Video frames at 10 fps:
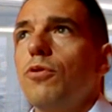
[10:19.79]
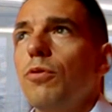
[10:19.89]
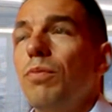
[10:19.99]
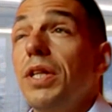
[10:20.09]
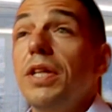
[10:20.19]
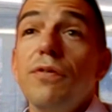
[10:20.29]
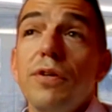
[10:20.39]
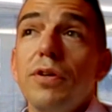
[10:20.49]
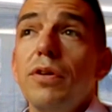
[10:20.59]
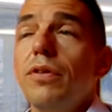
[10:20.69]
could be
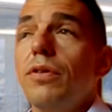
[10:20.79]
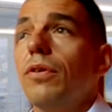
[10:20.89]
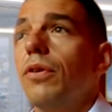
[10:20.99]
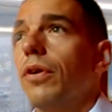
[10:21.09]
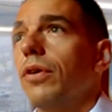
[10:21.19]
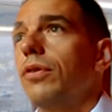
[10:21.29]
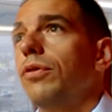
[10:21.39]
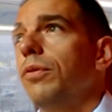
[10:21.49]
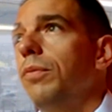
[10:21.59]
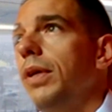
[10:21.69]
difficult or
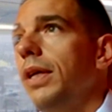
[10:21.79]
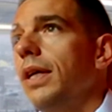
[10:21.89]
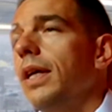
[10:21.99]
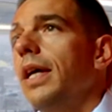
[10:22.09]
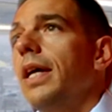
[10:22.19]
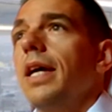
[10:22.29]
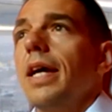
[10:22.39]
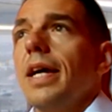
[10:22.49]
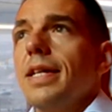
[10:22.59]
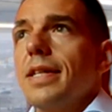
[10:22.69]
could be,
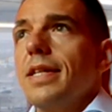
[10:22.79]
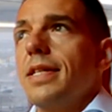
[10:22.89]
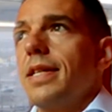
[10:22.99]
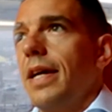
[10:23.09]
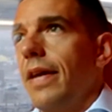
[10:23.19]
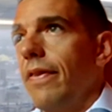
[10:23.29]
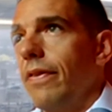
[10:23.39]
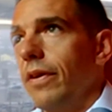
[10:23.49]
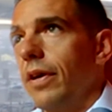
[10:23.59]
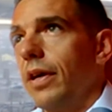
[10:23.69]
as I
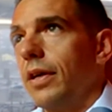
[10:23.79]
said,